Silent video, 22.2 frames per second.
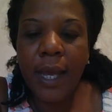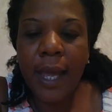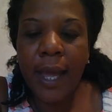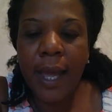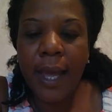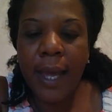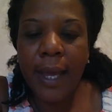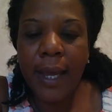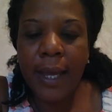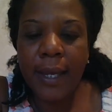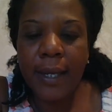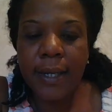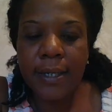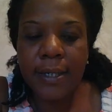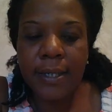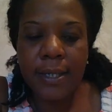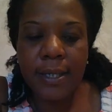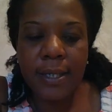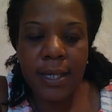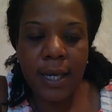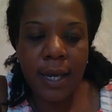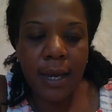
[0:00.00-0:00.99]

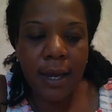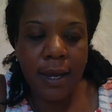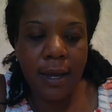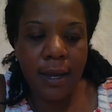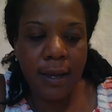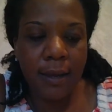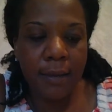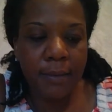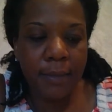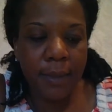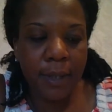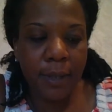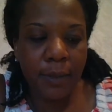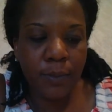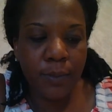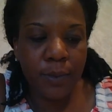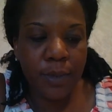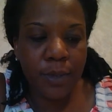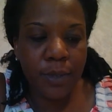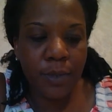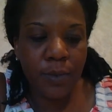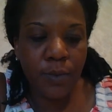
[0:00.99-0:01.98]
and it
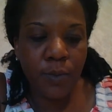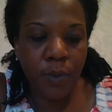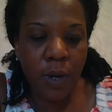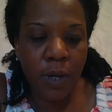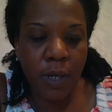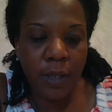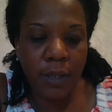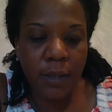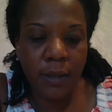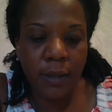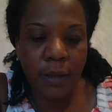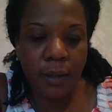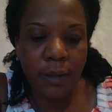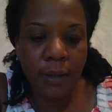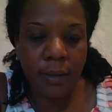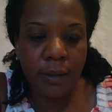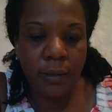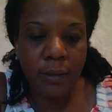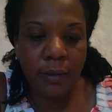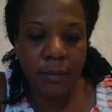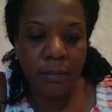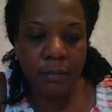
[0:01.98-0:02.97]
was one of
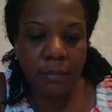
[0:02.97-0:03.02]
the,